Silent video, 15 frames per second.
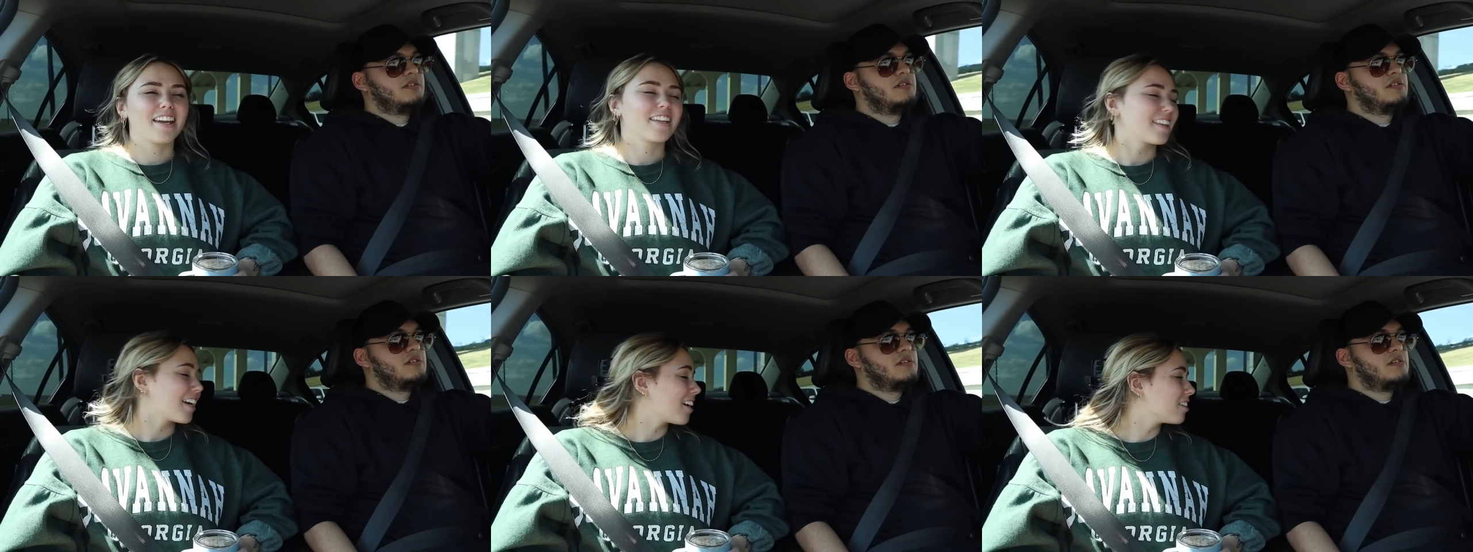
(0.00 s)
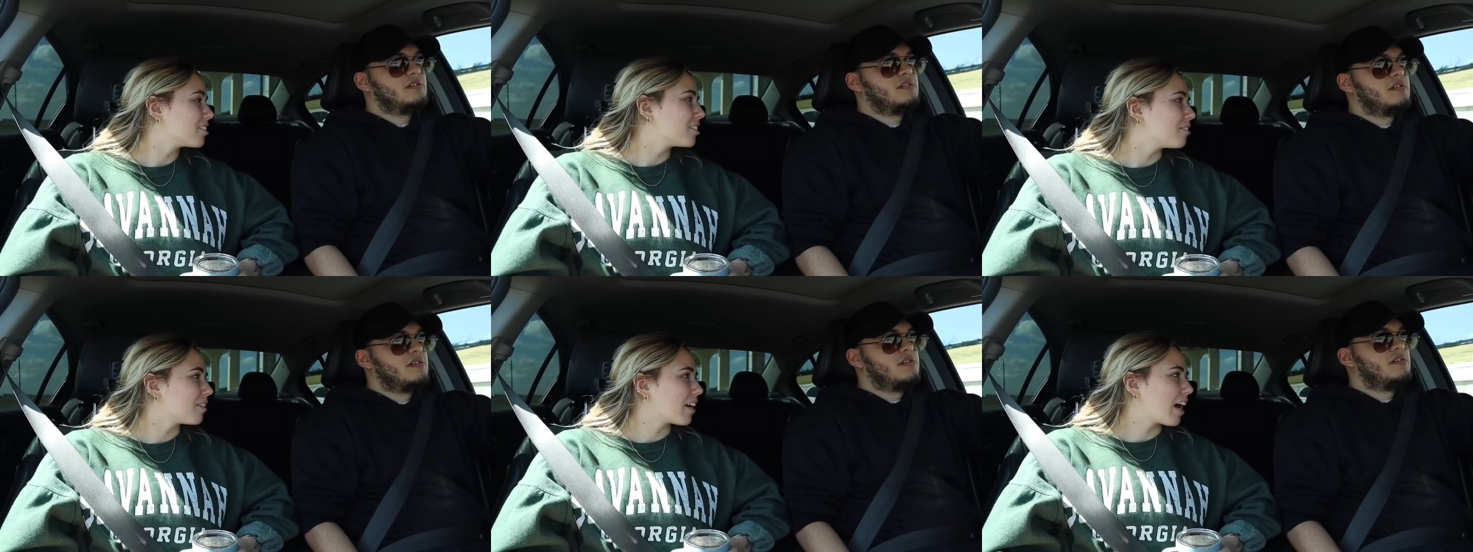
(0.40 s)
Speaker 1: Anything else
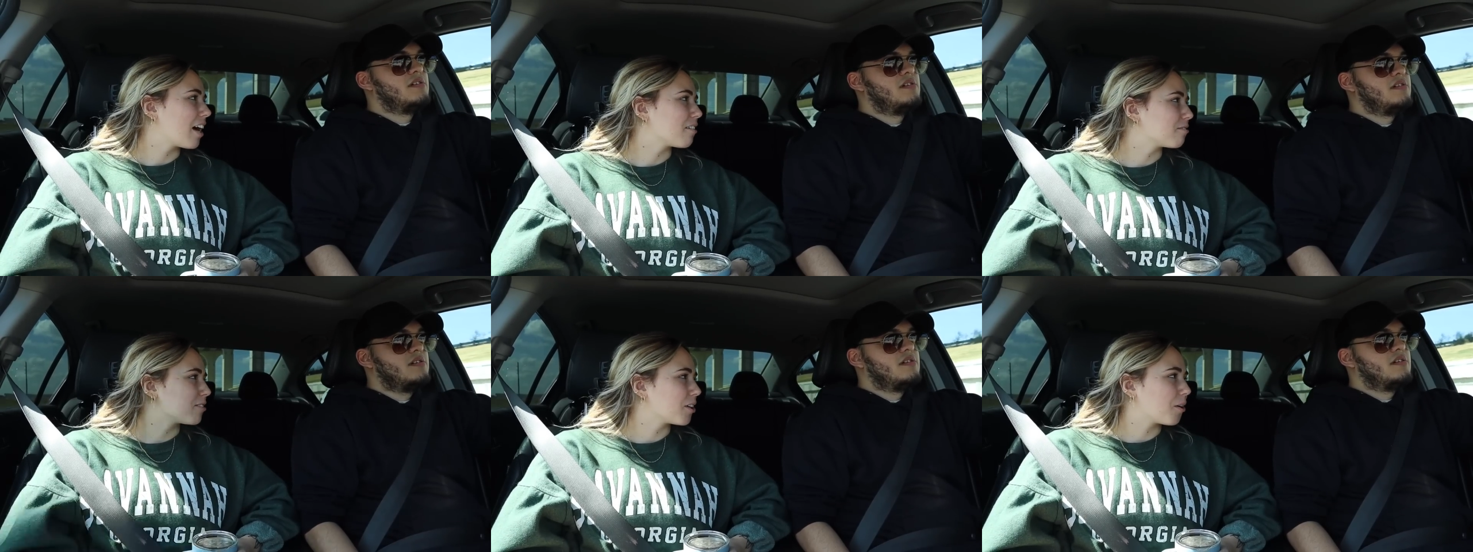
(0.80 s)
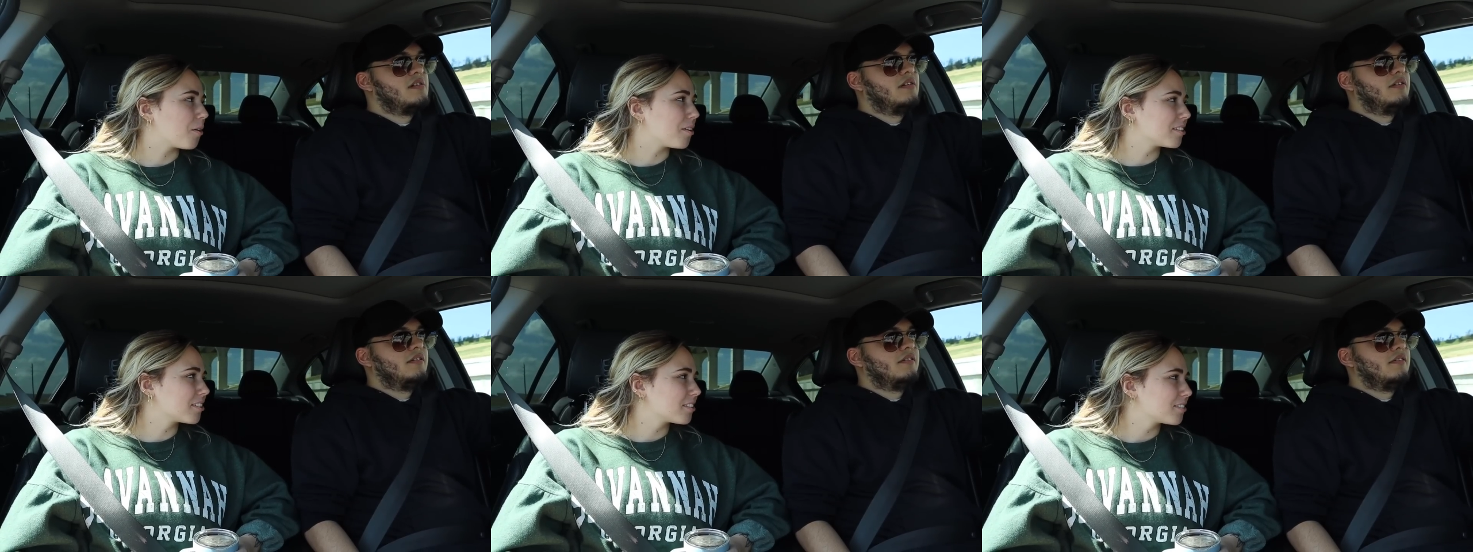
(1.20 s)
you want to add for
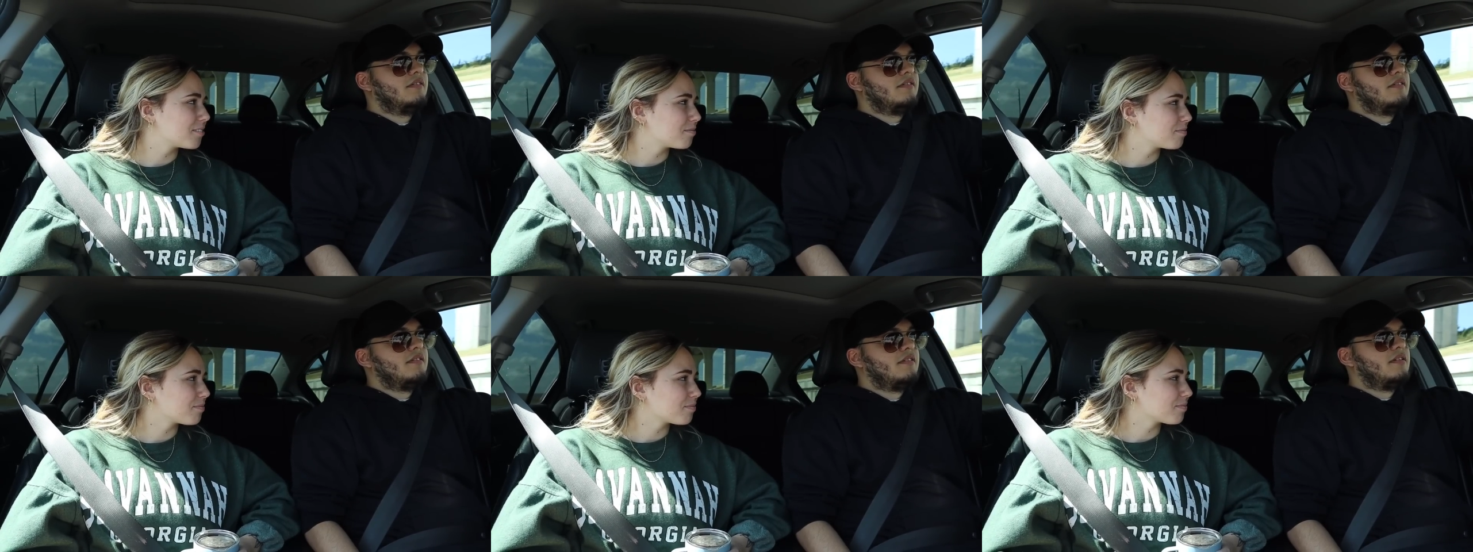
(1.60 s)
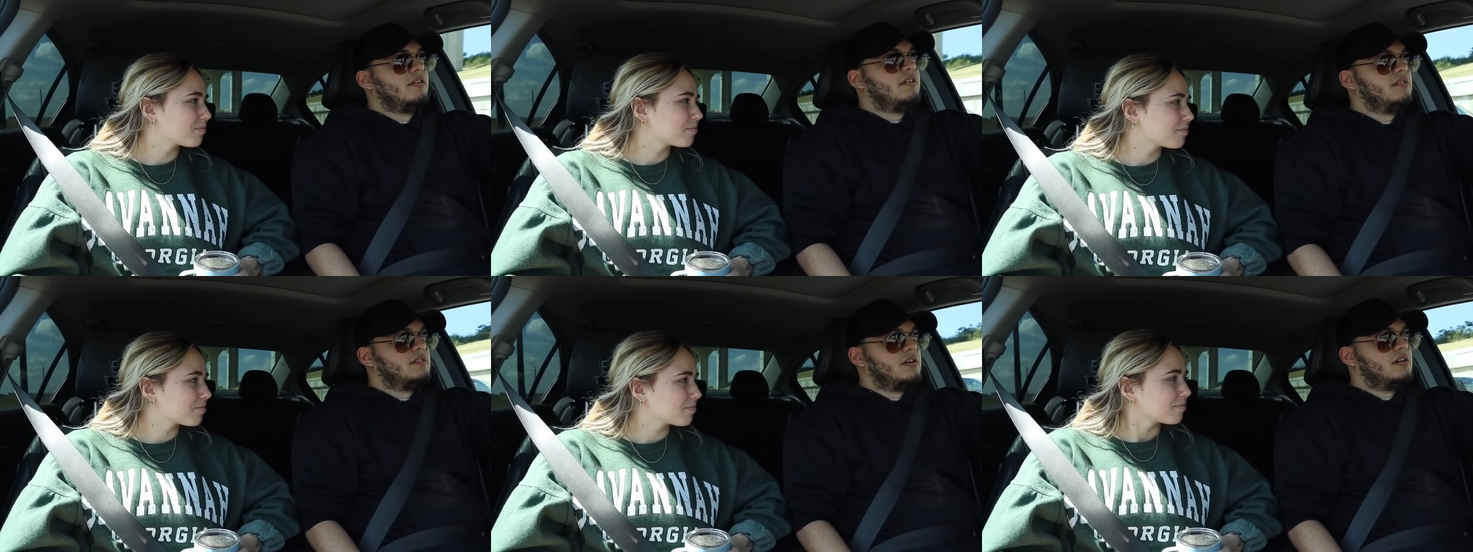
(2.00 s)
goals?
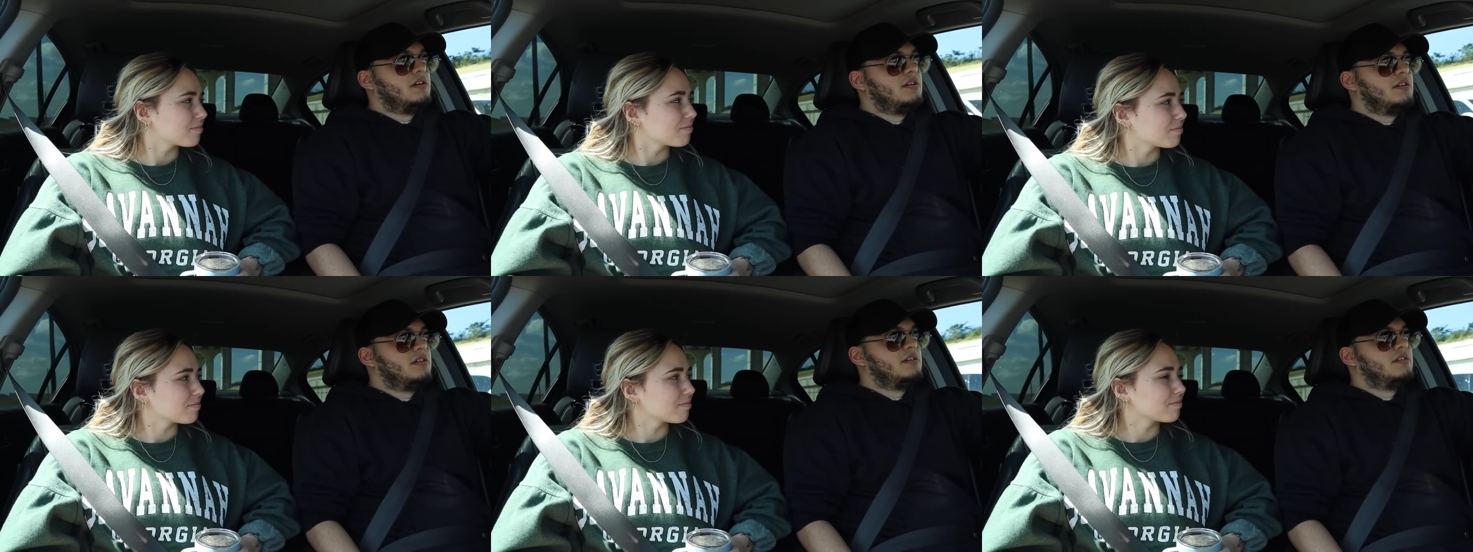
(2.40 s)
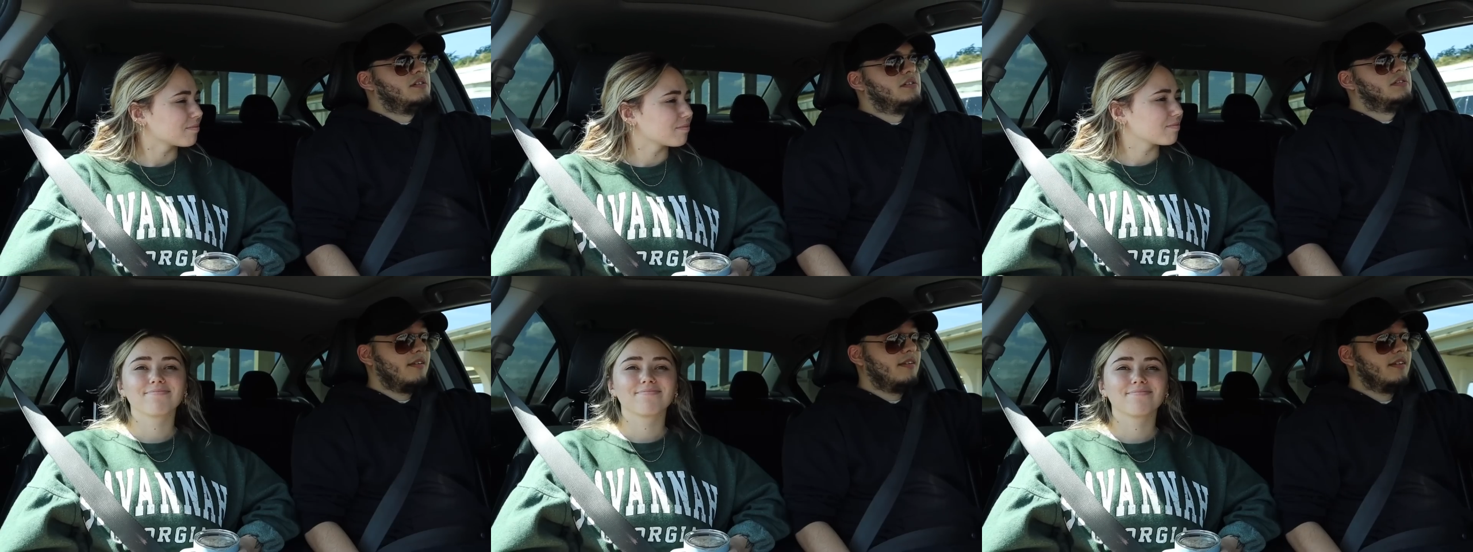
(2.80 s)

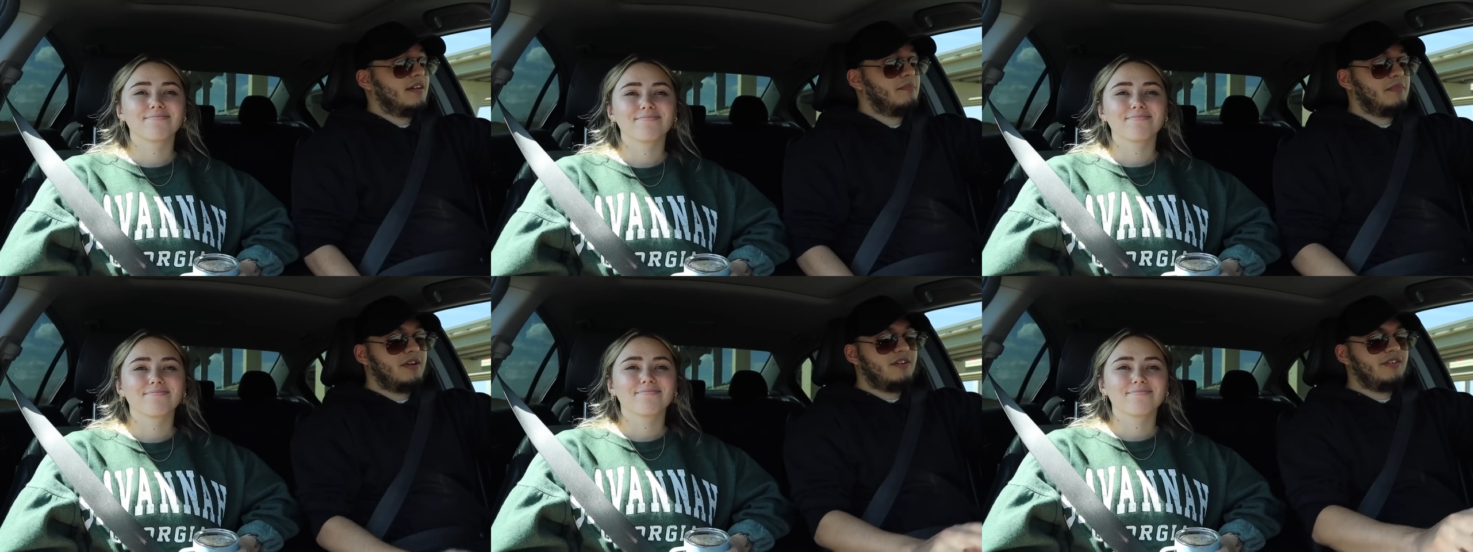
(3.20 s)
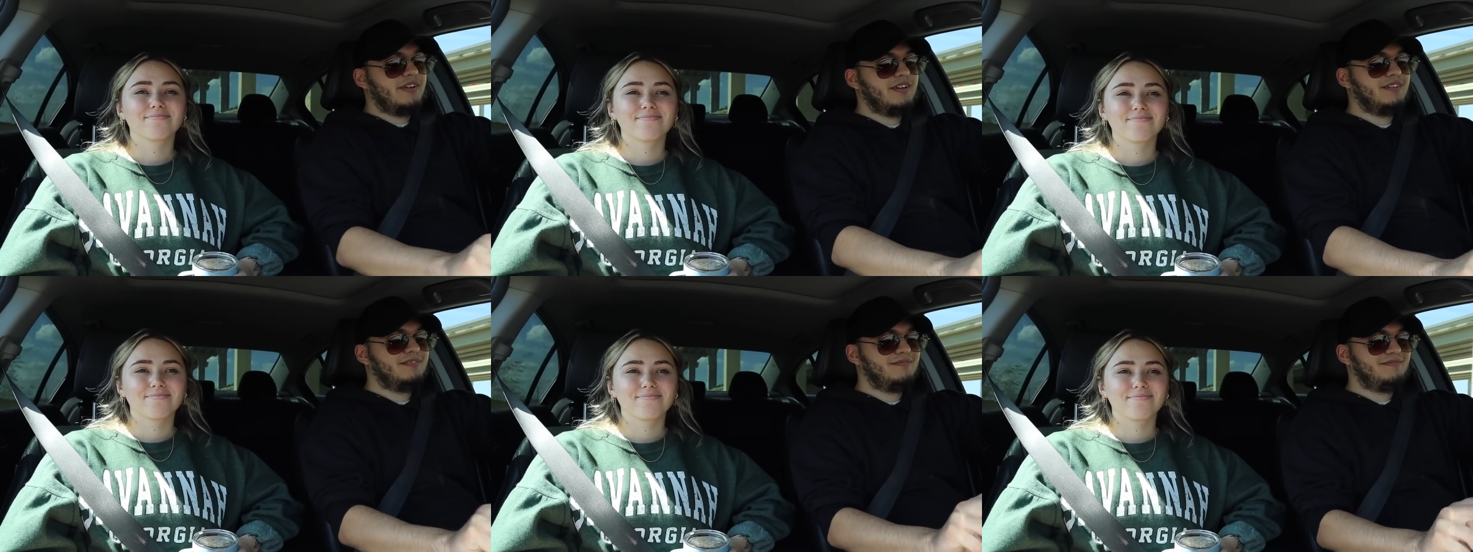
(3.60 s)
Speaker 2: Um, get
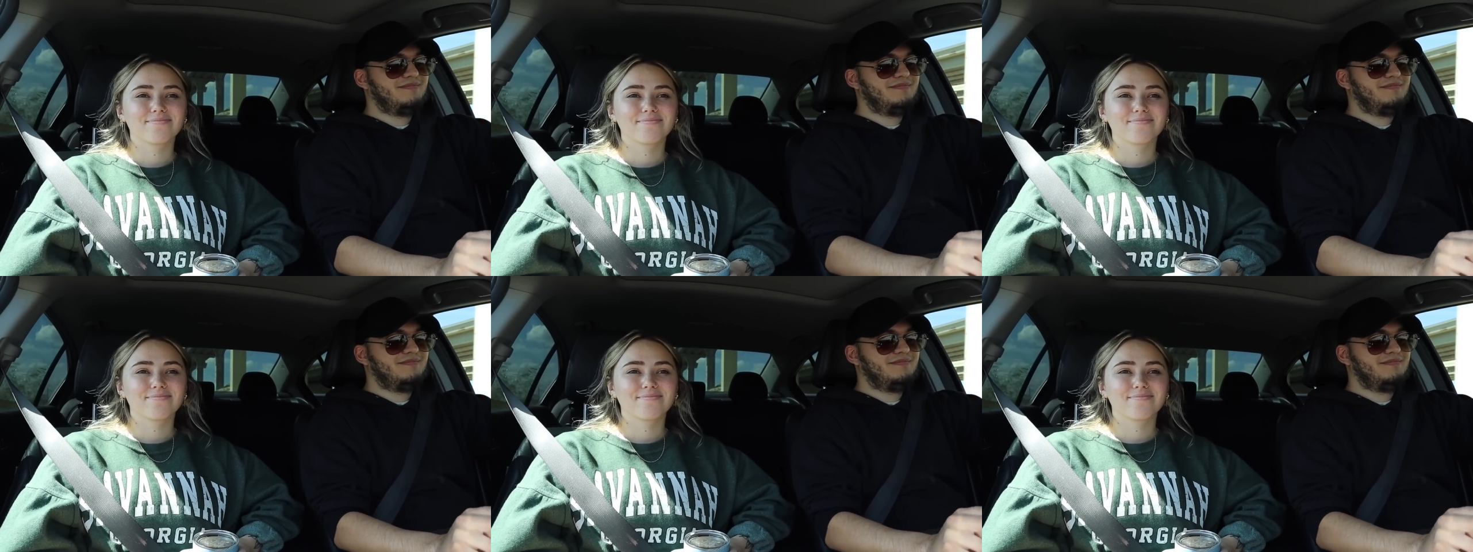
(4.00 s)
married.